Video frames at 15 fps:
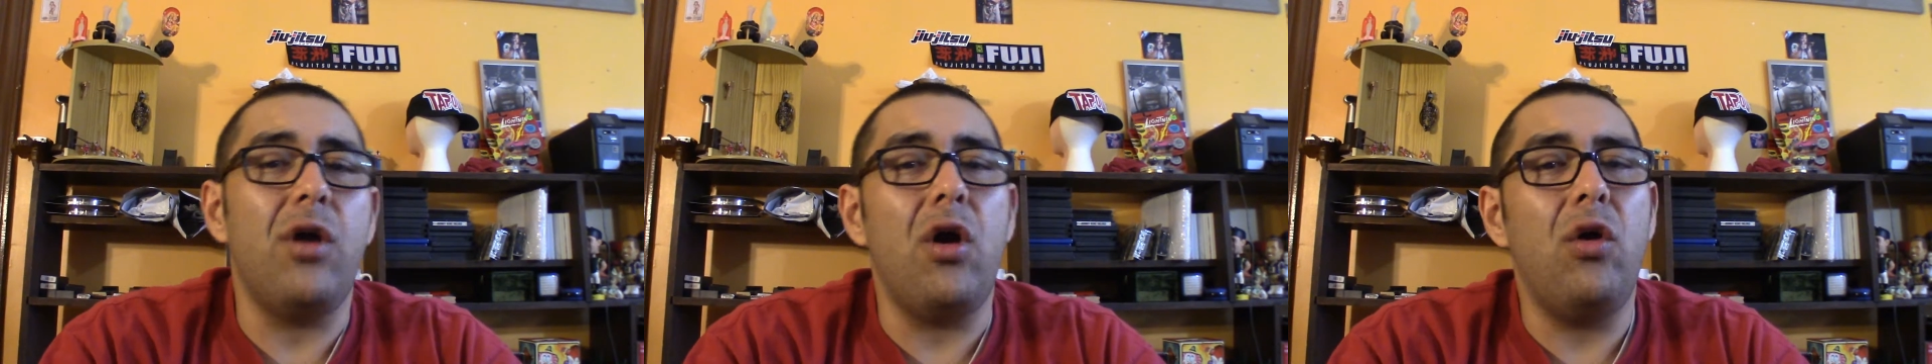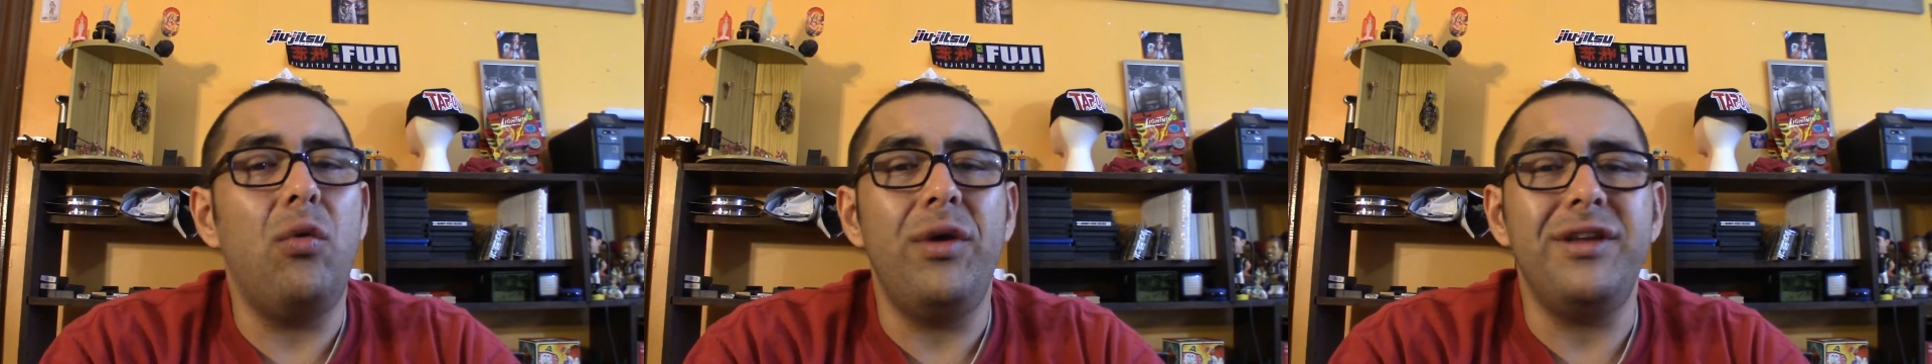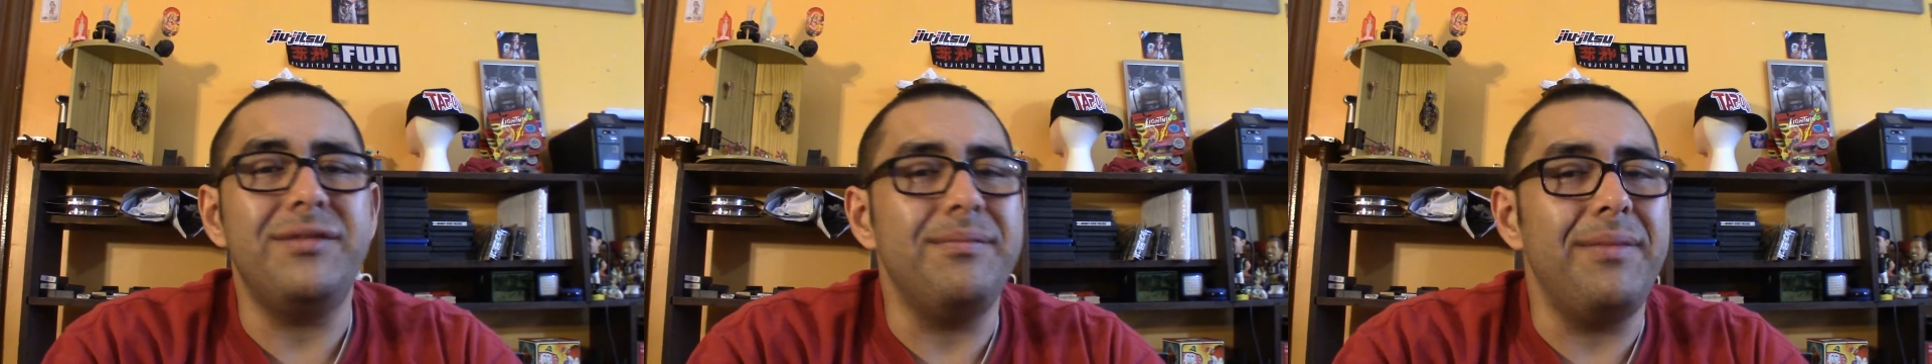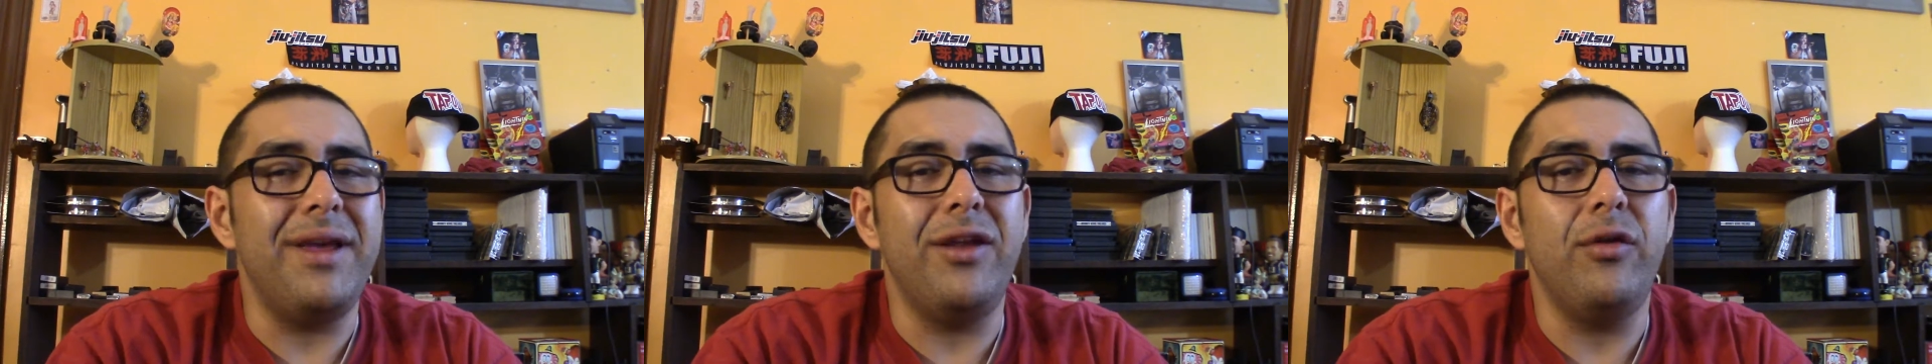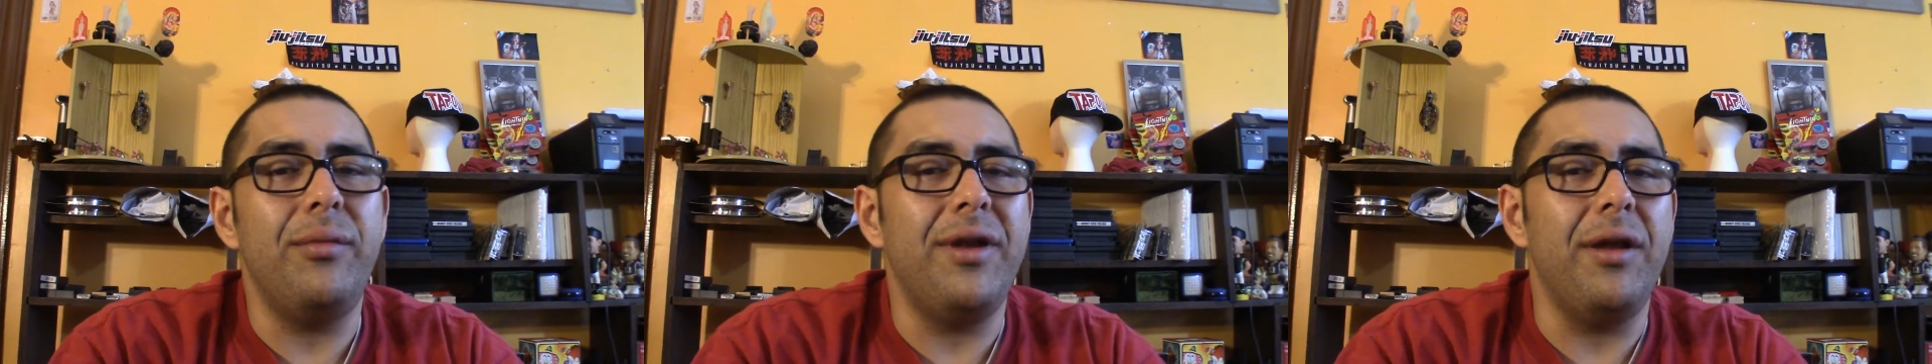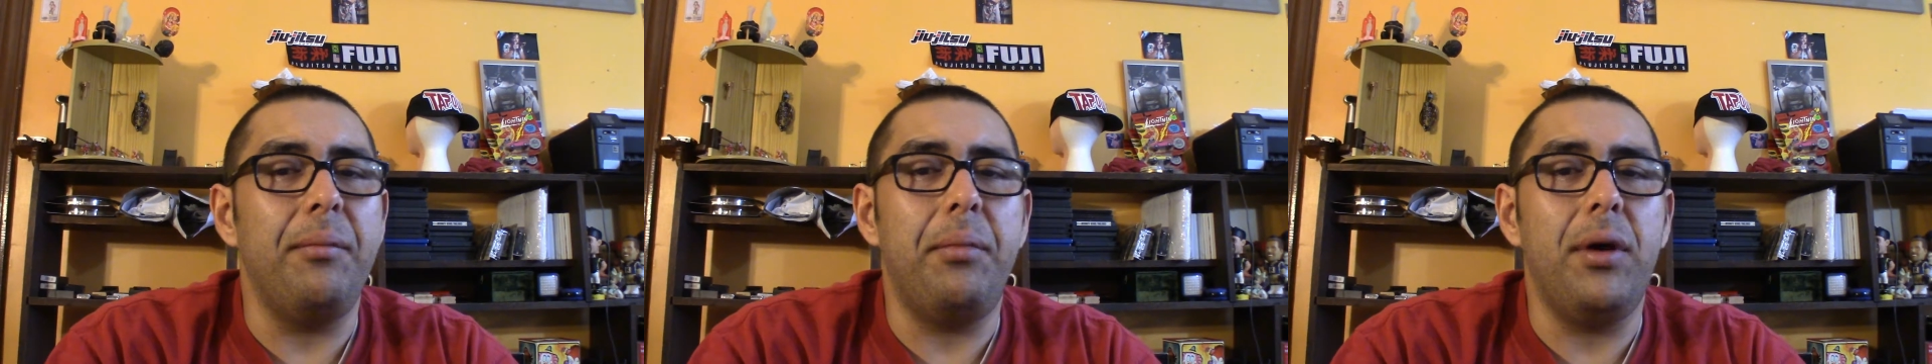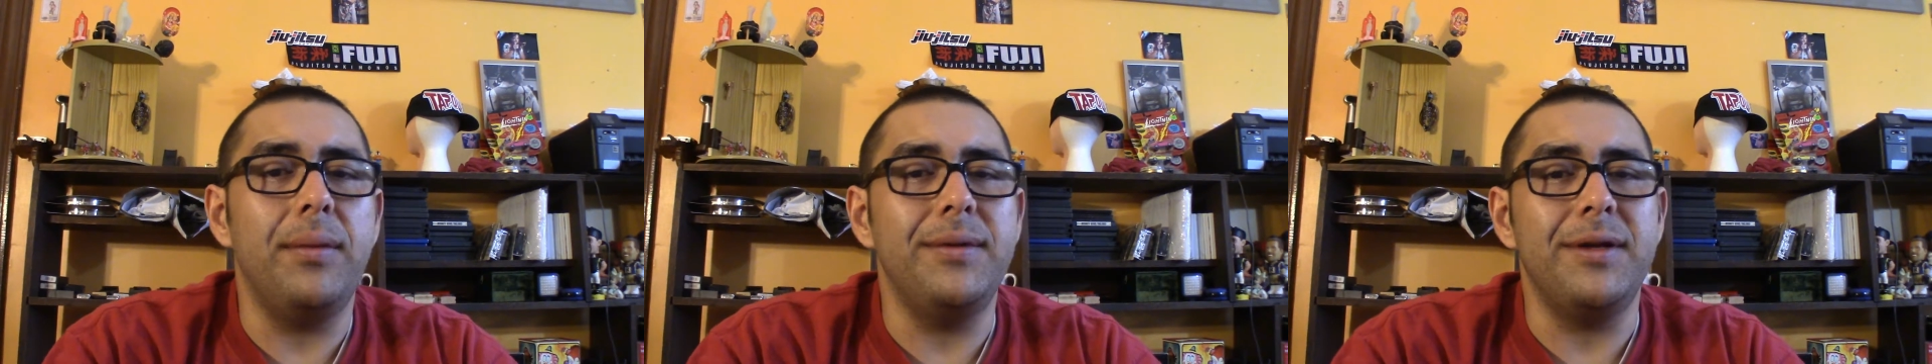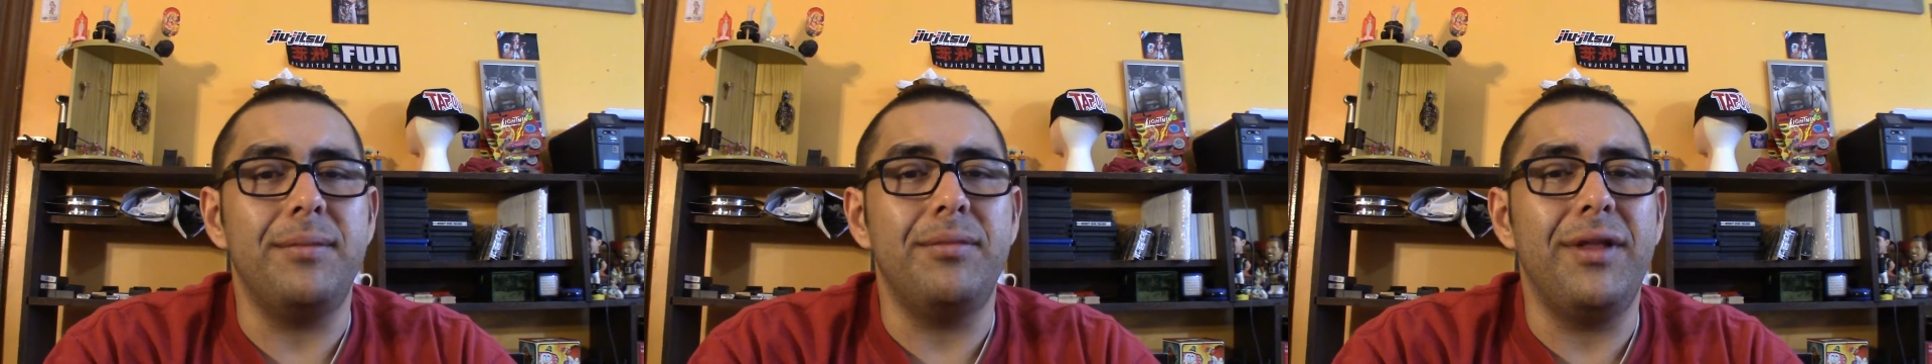always meet them in a
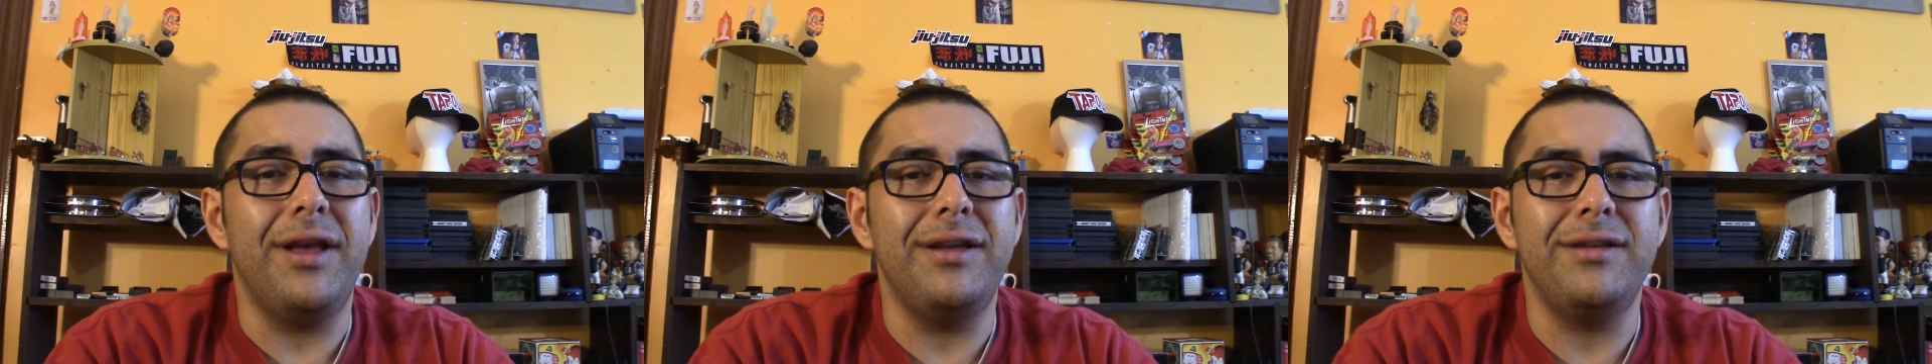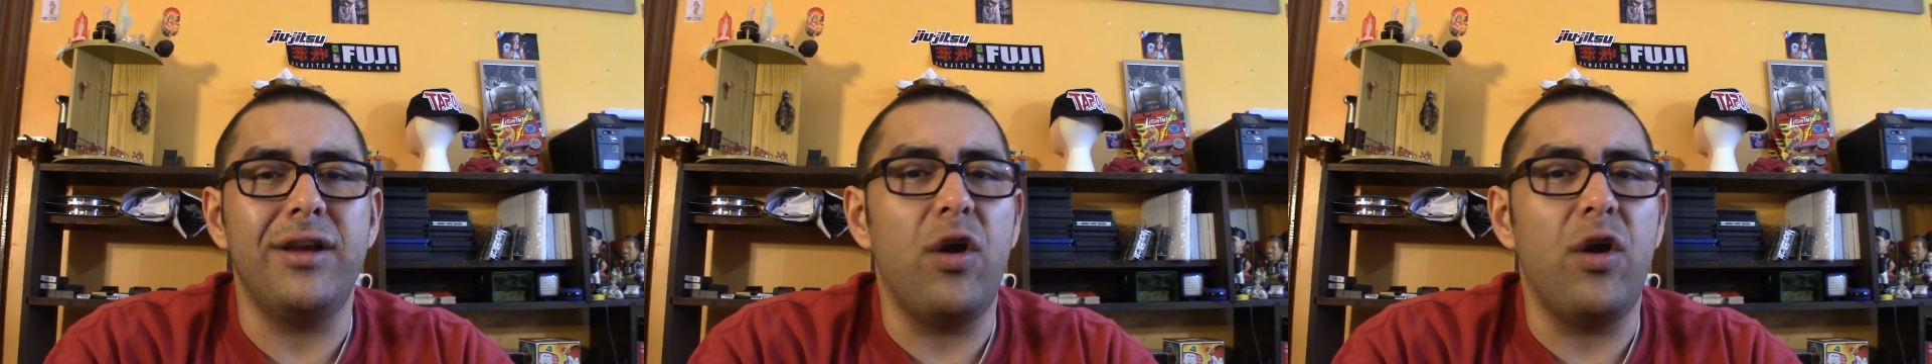public place